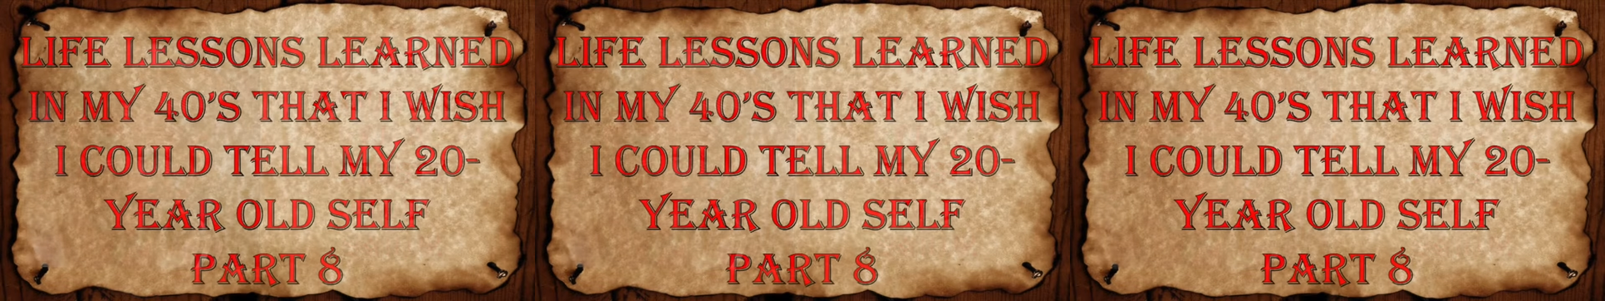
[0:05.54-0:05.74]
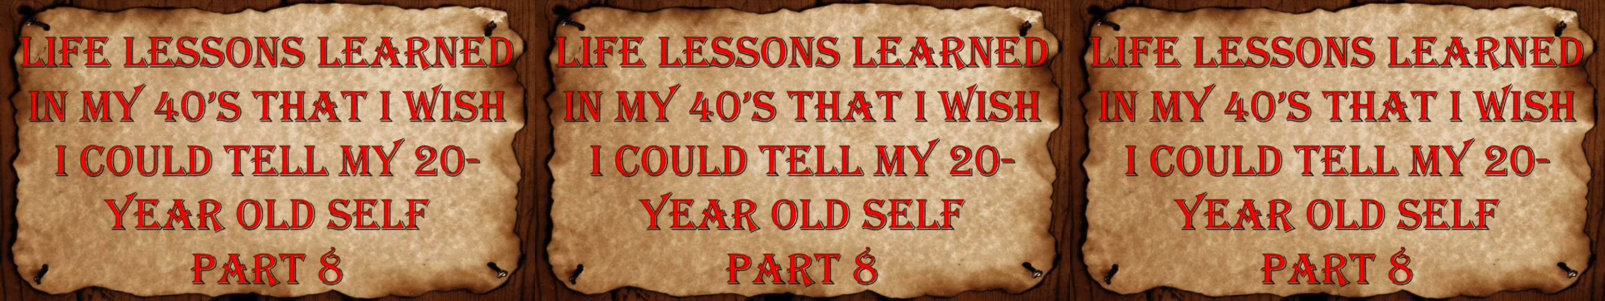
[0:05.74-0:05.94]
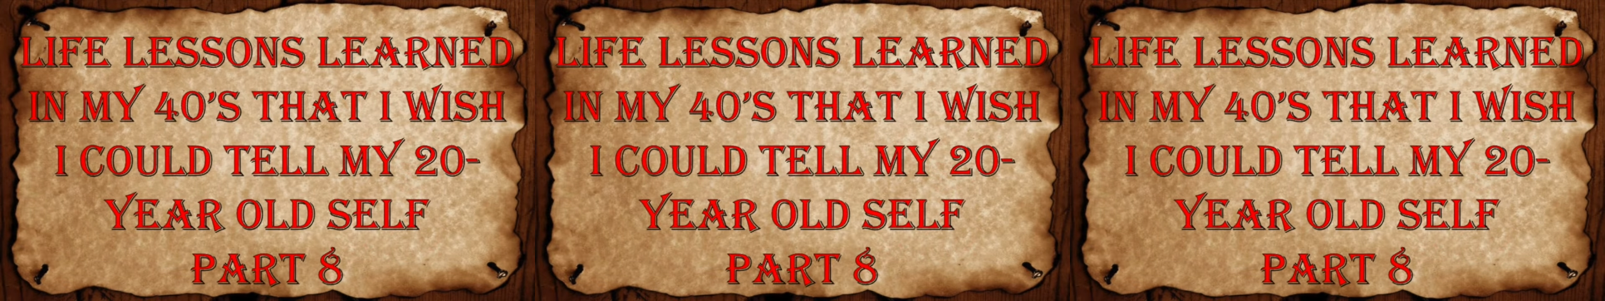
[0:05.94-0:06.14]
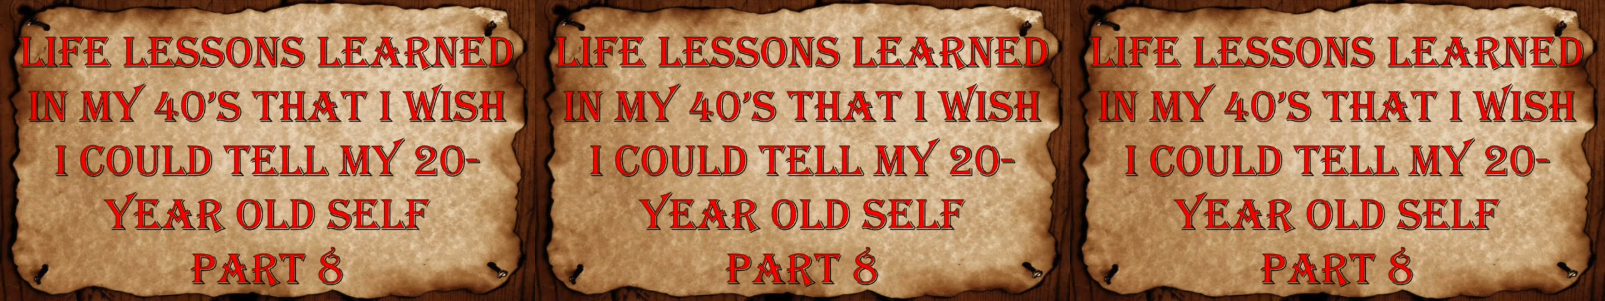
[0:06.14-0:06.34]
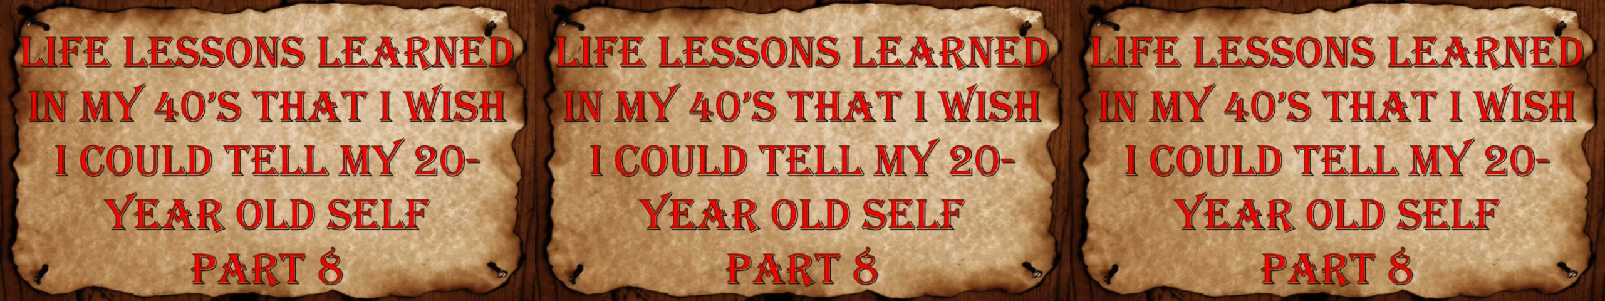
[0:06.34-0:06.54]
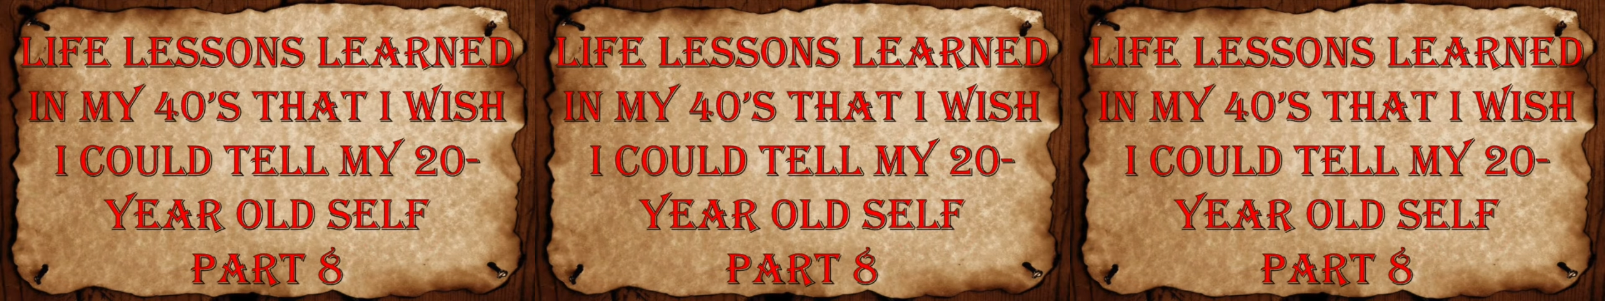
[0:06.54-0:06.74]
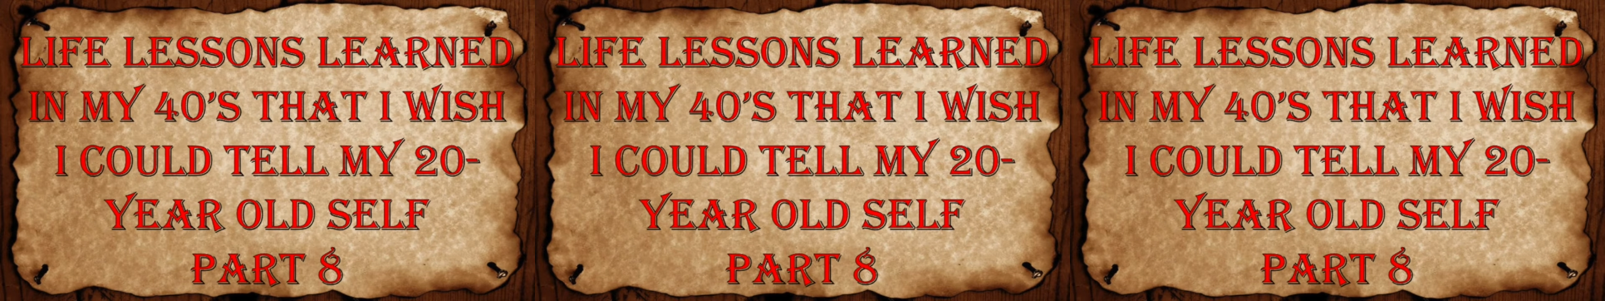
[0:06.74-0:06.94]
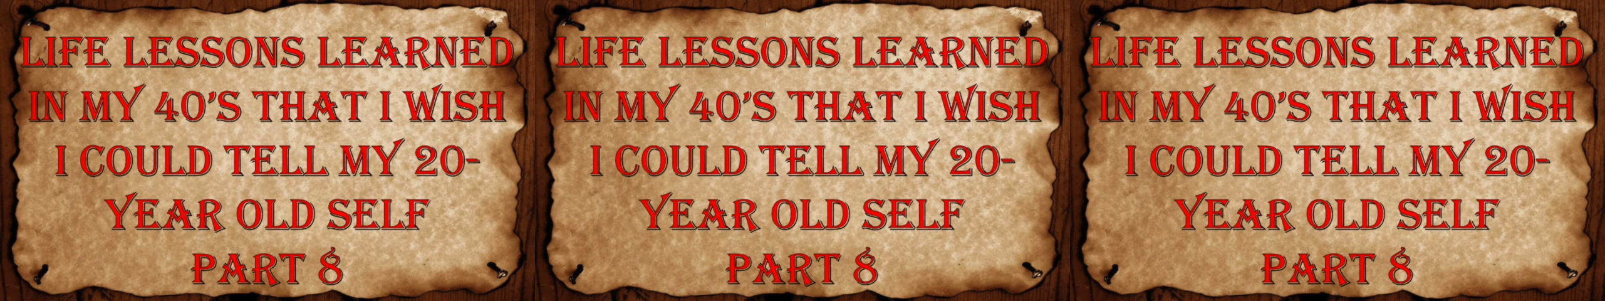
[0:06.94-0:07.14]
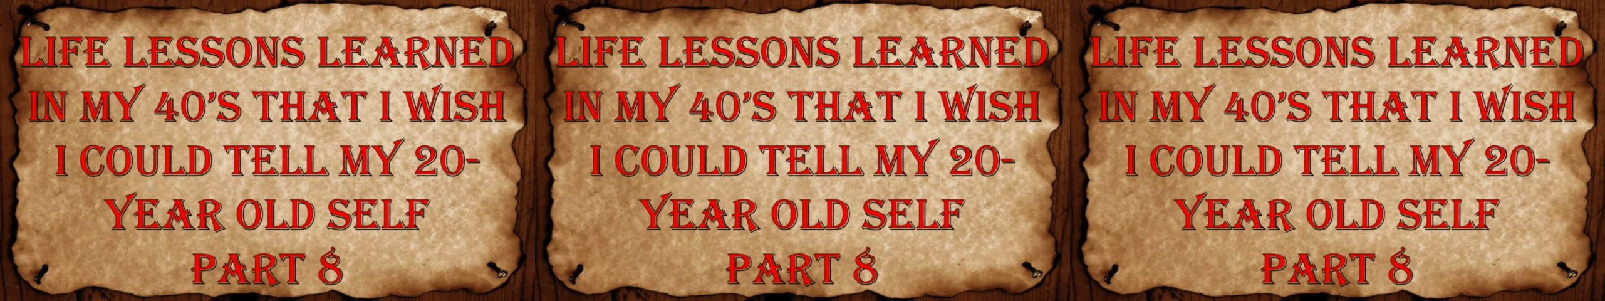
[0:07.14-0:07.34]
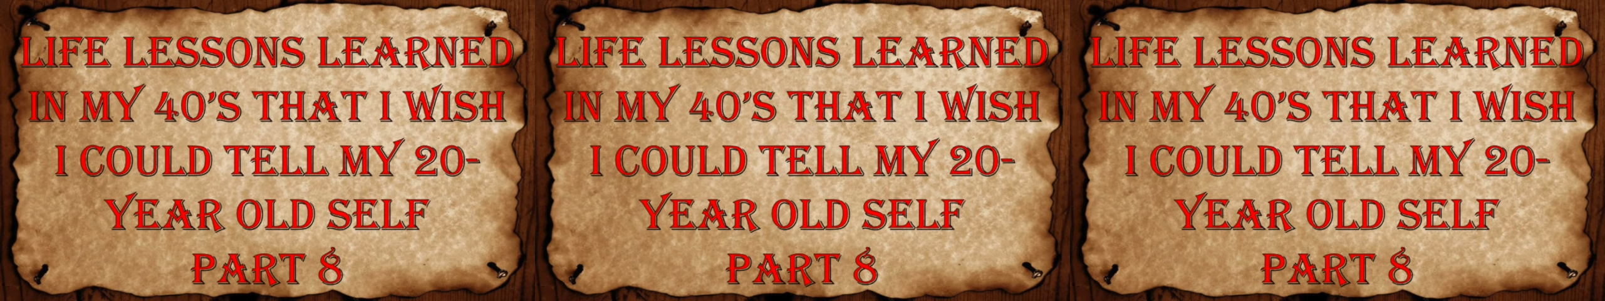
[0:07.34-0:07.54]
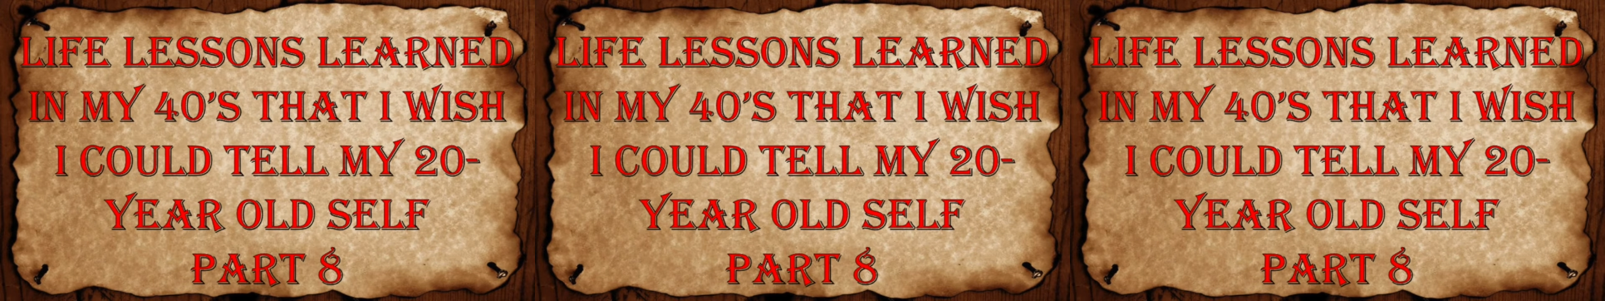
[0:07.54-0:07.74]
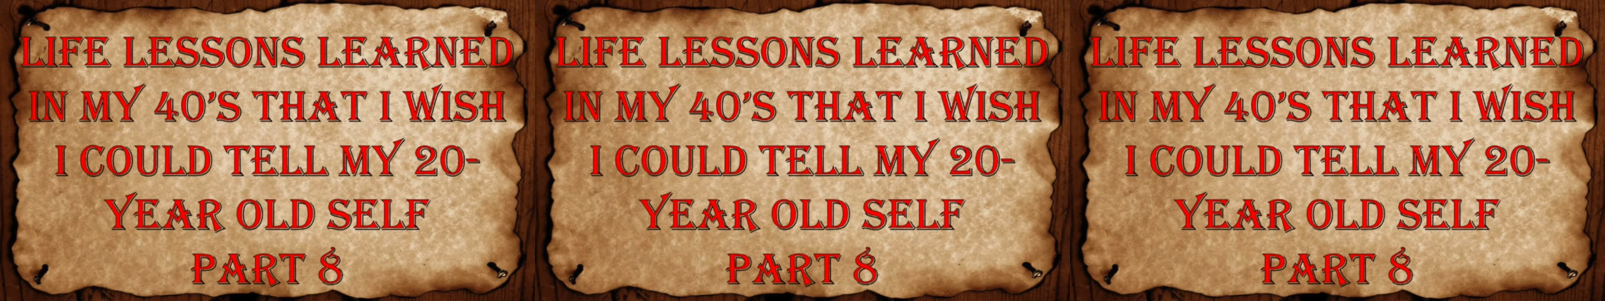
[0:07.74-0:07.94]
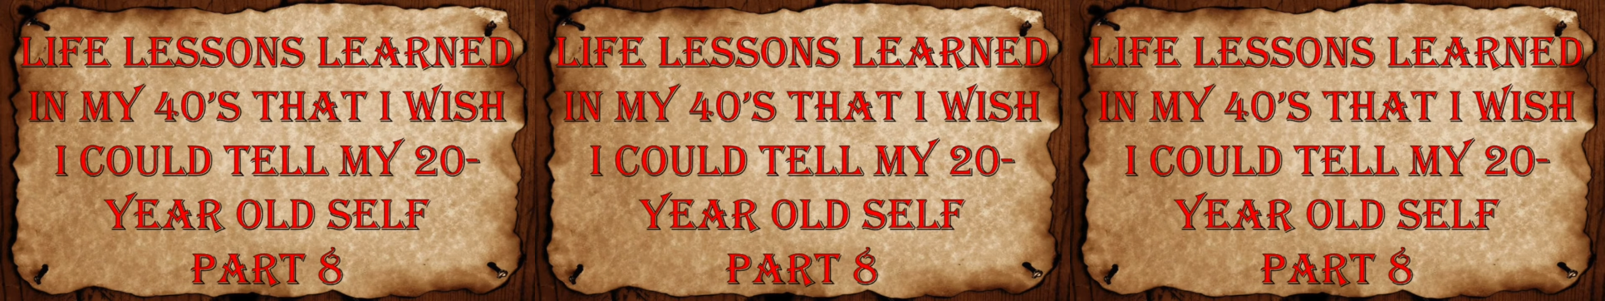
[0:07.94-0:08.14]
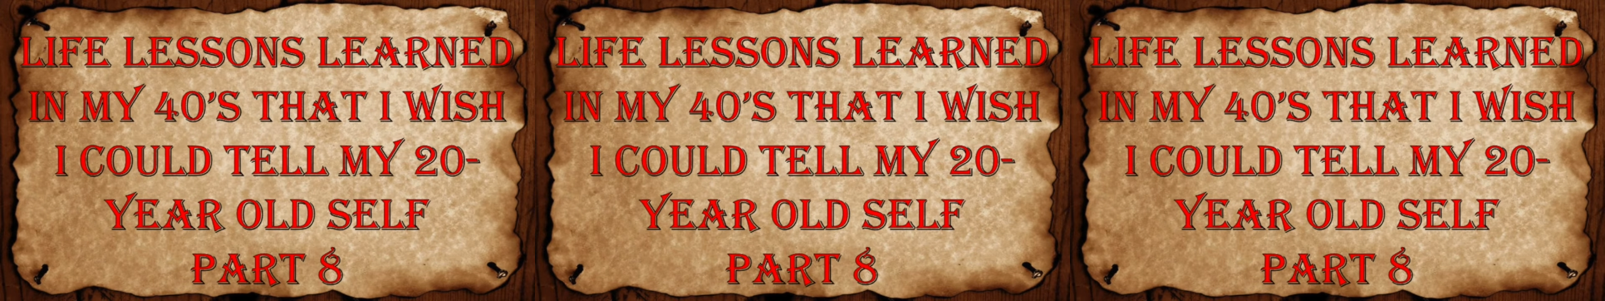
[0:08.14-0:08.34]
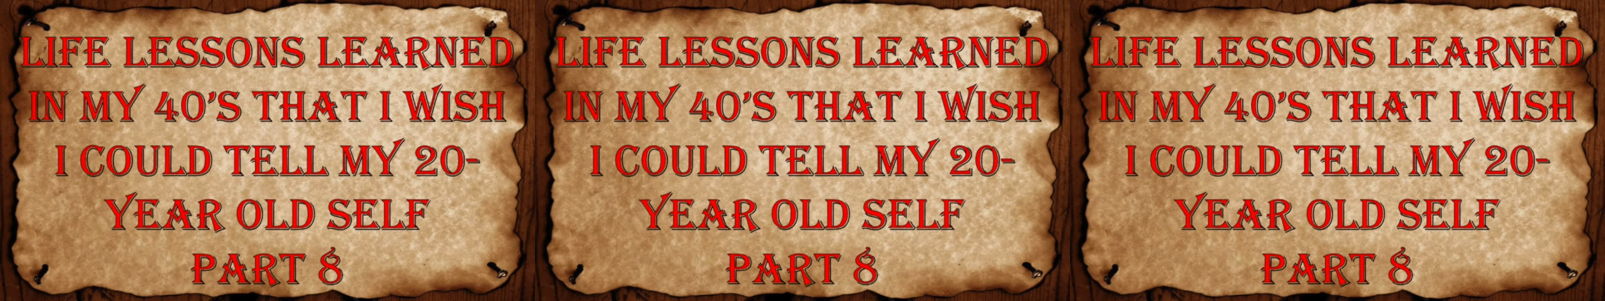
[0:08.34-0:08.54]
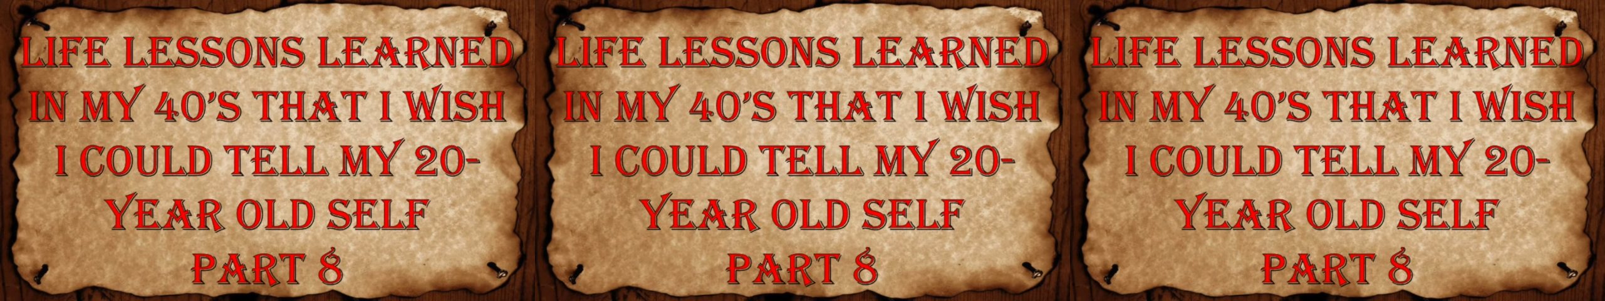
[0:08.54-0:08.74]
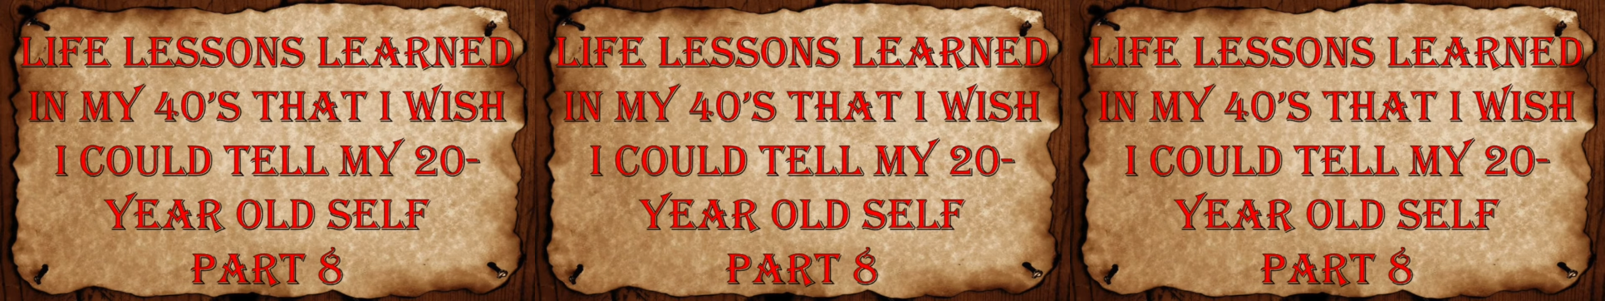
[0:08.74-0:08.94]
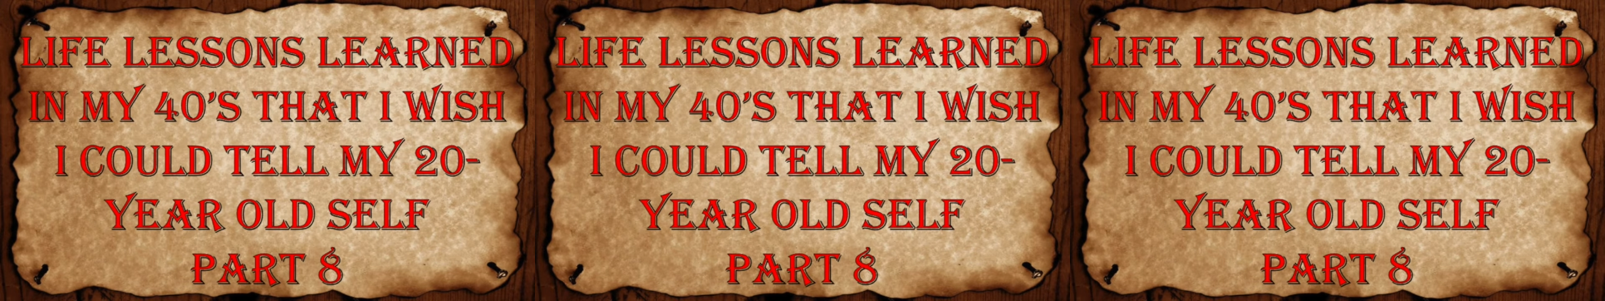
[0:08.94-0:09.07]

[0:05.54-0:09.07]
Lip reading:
Nobody's mouth can be seen.